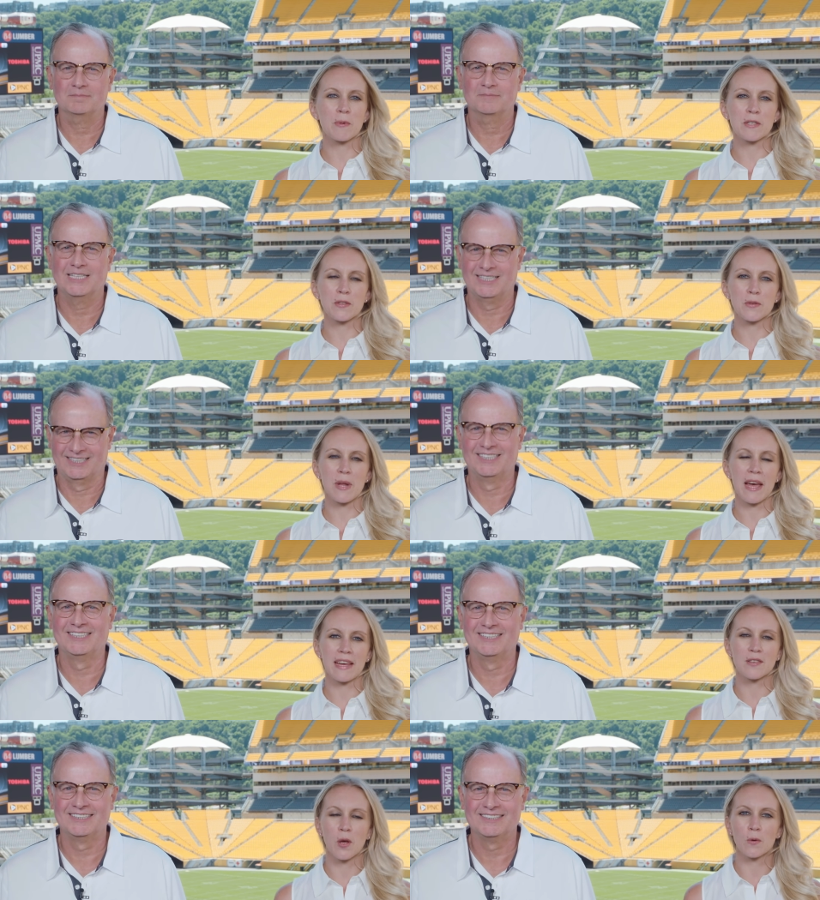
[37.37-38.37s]
Speaker 1: Prisuta.
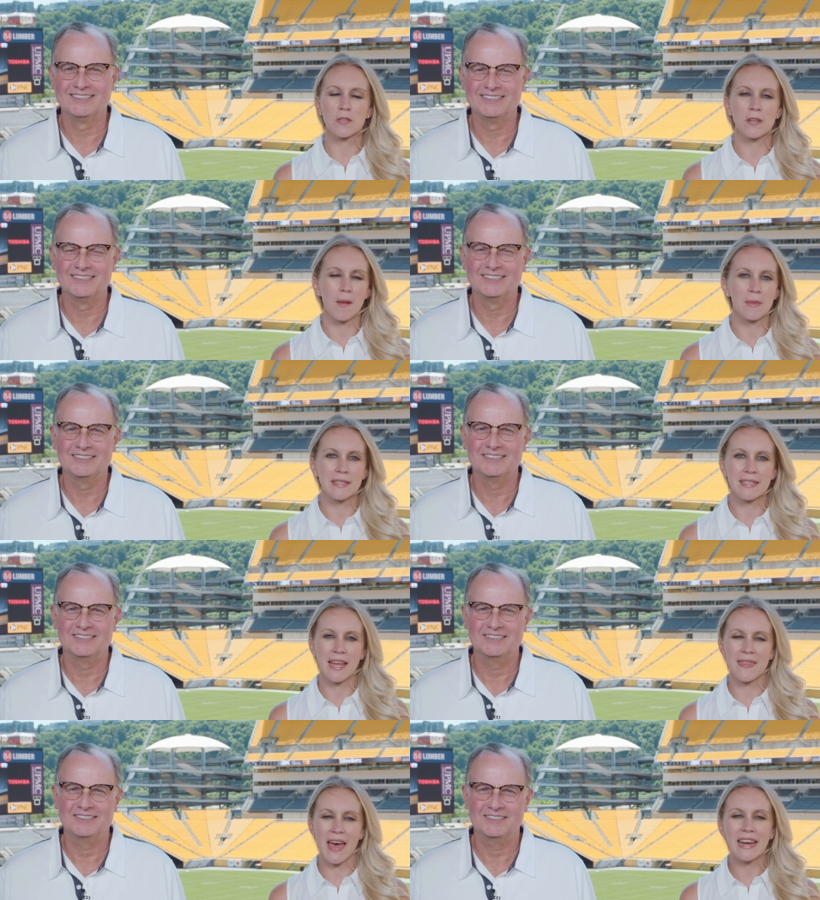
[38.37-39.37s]
As Coach Tomlin
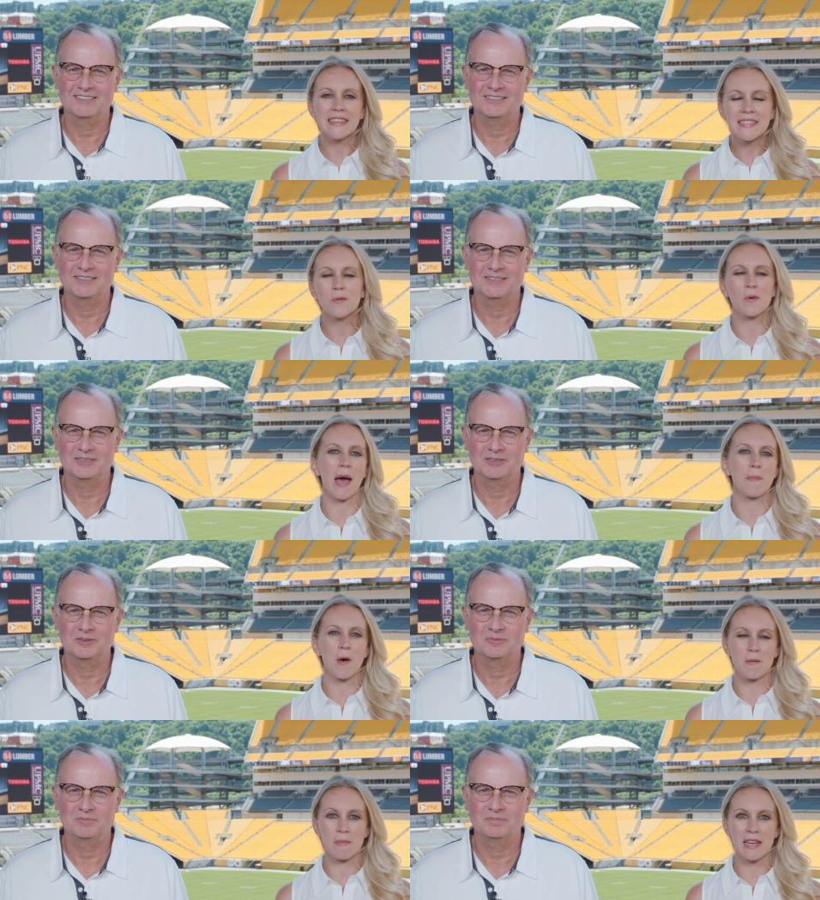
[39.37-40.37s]
said, that is a wrap
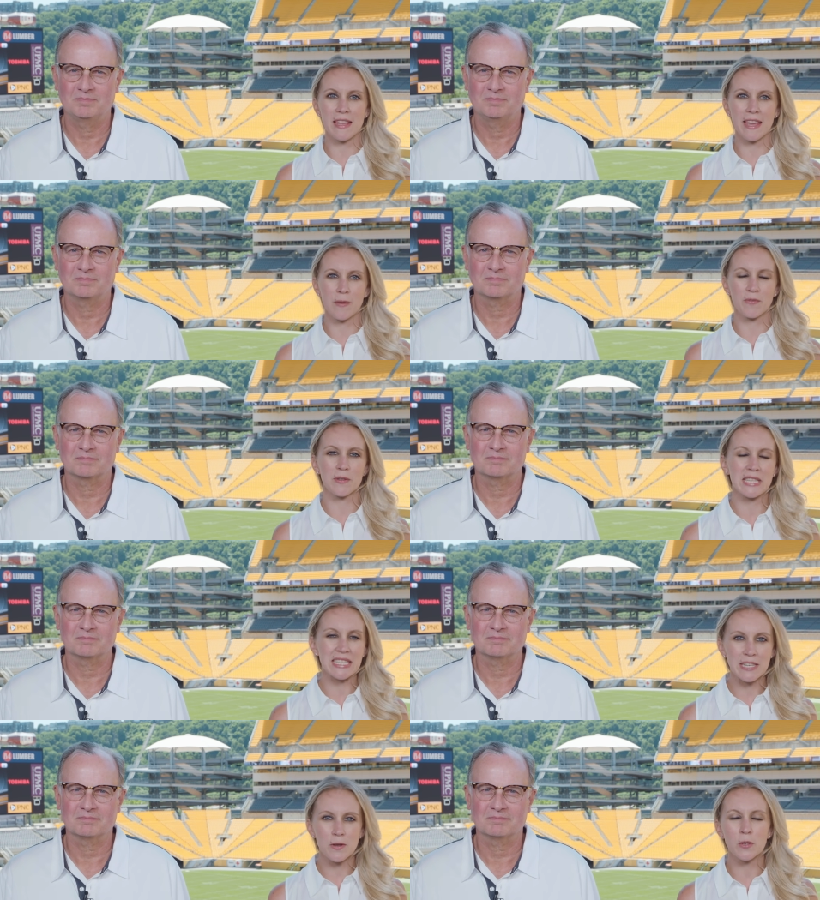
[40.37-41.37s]
on minicamp for the
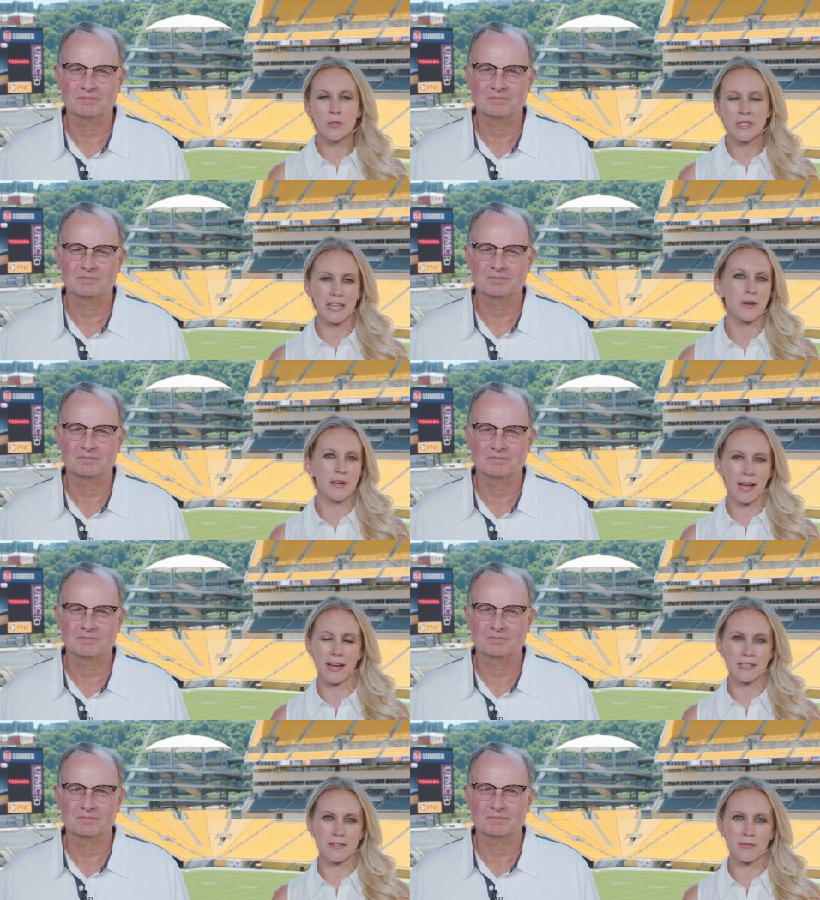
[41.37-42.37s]
Steelers here at
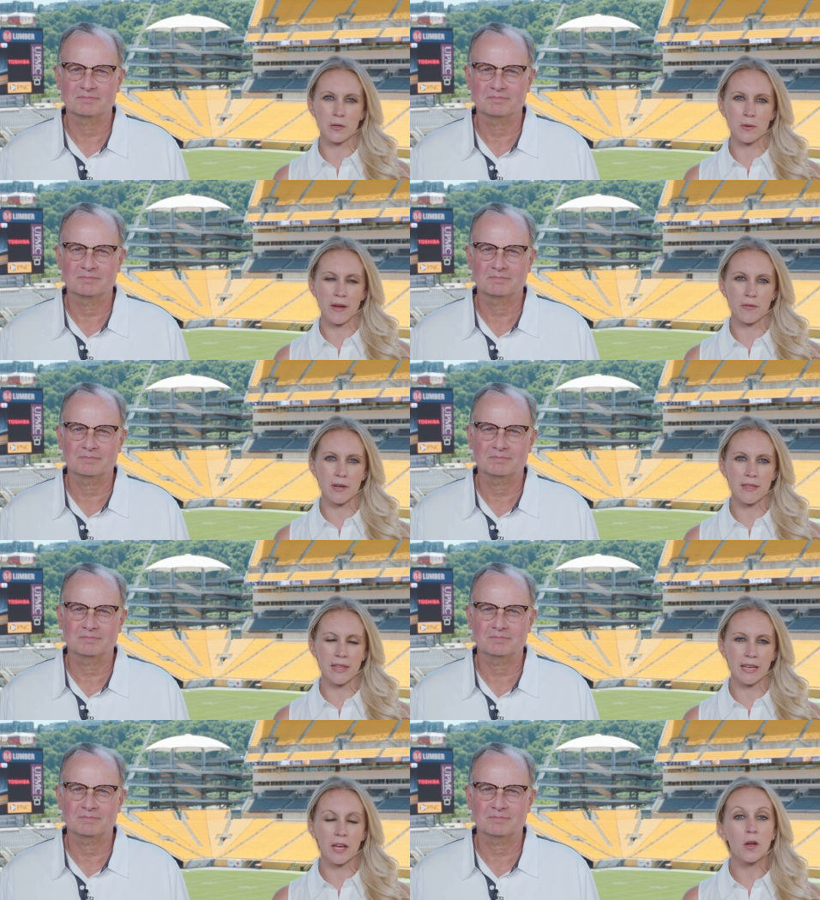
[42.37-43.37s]
Heinz Field.
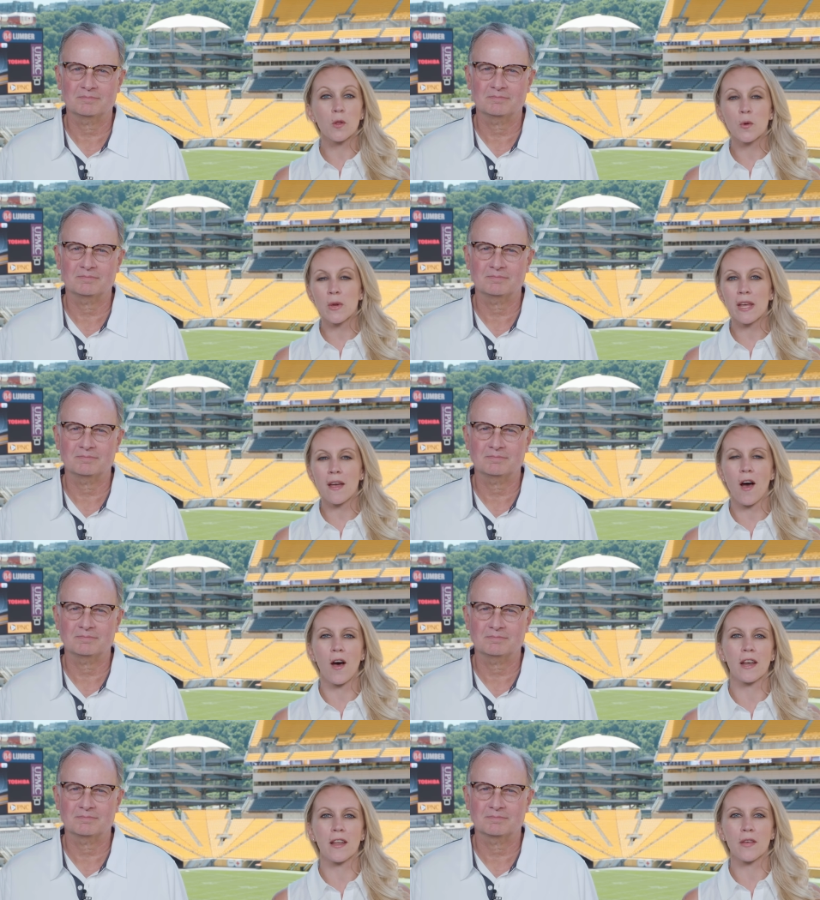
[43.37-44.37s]
Everything concluding
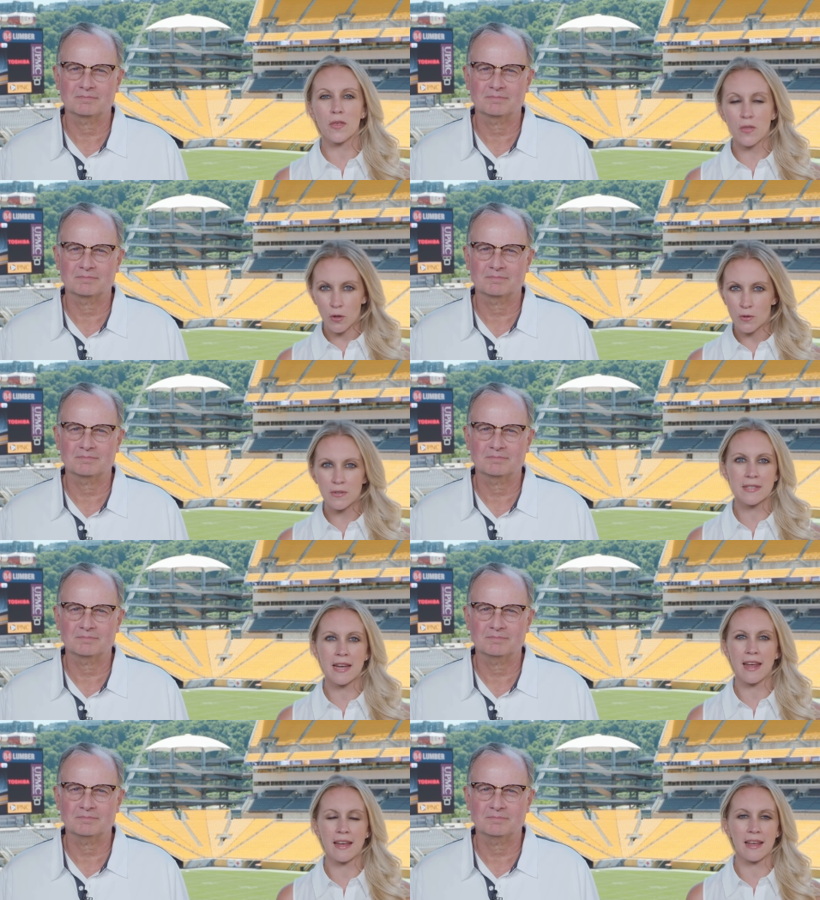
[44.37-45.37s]
on
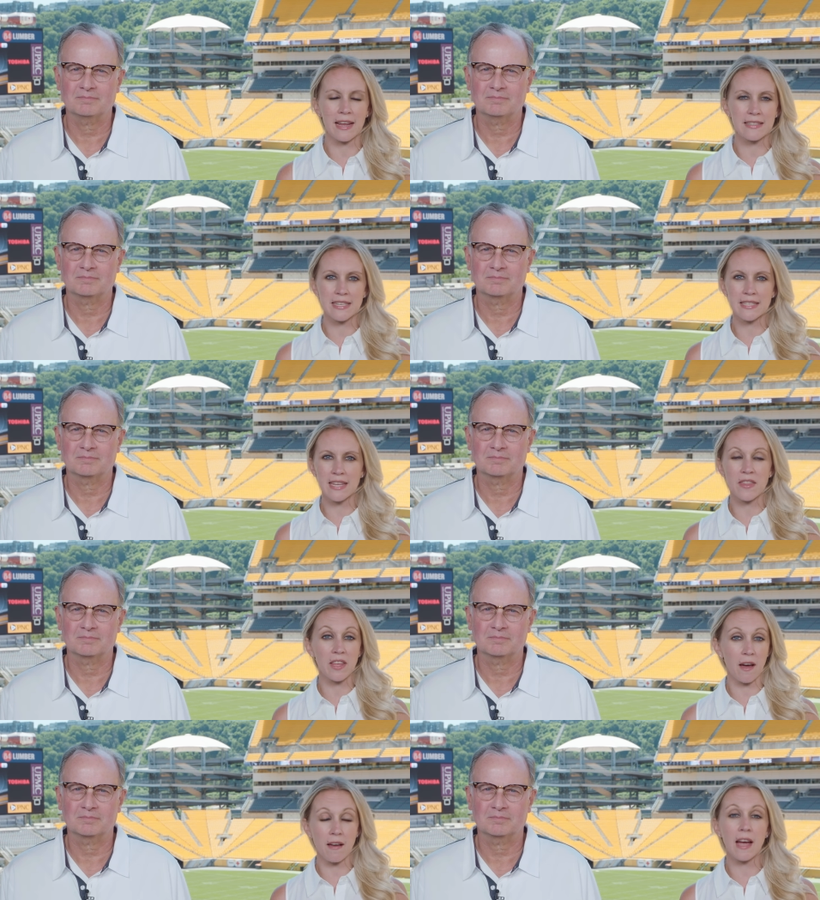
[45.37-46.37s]
Thursday. And as he said, the
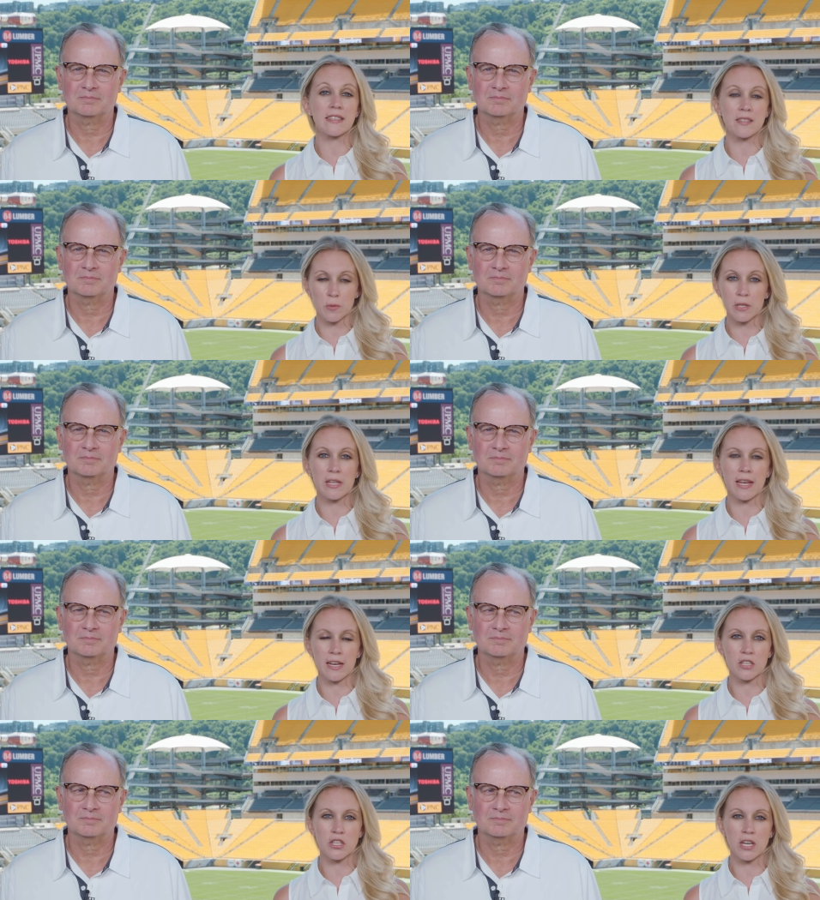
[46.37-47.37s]
young guys really
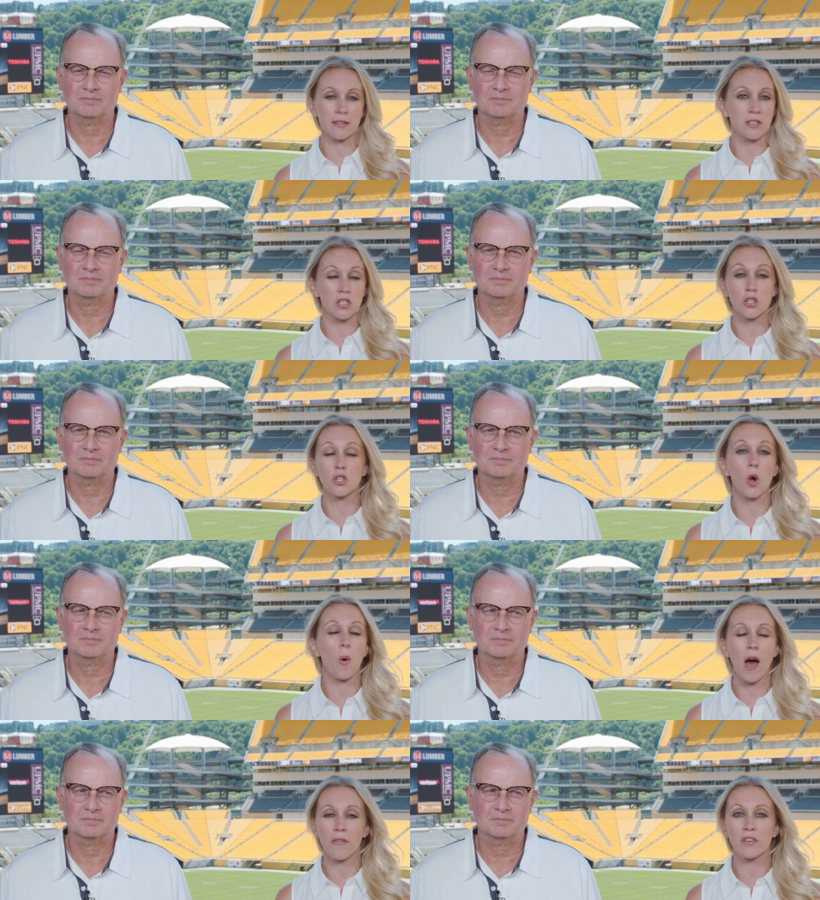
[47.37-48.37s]
getting a chance to
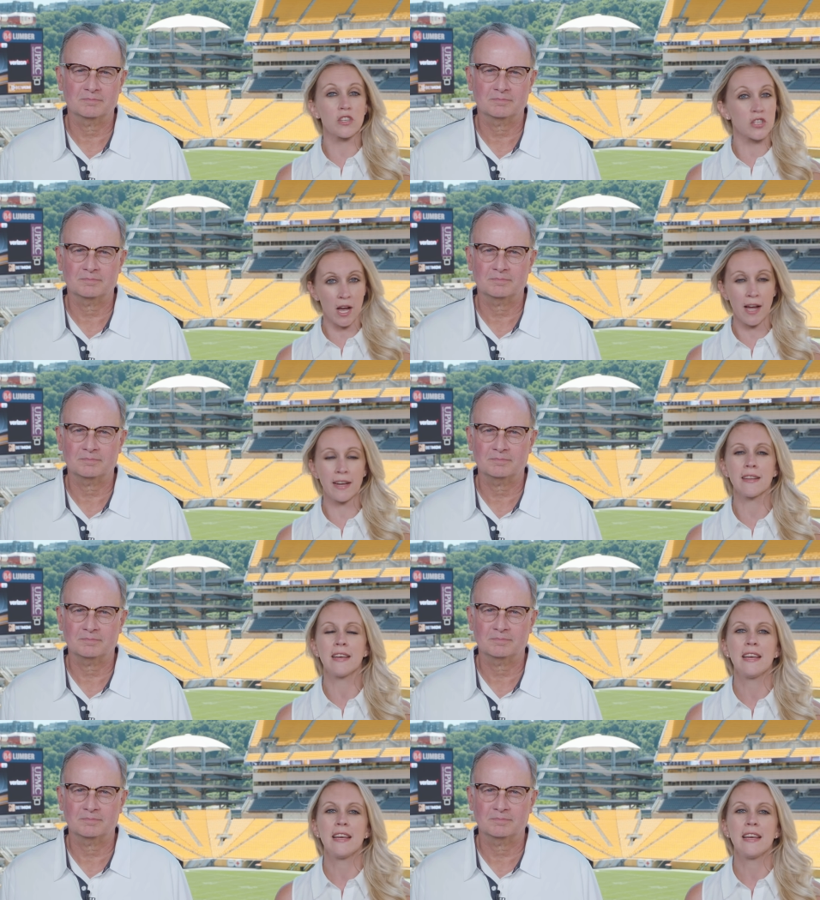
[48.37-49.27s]
show off and shine